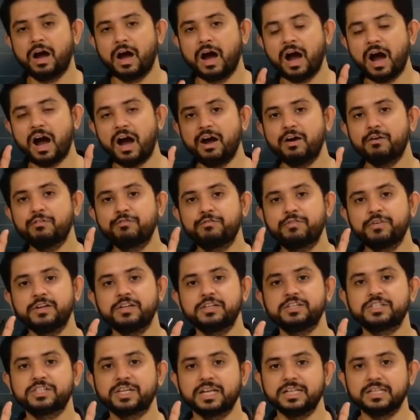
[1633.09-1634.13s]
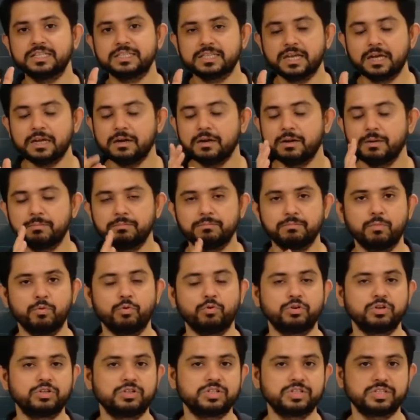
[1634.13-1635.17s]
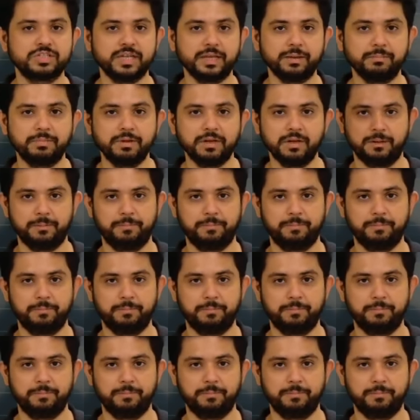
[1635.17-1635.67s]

half-filled shells are more stable.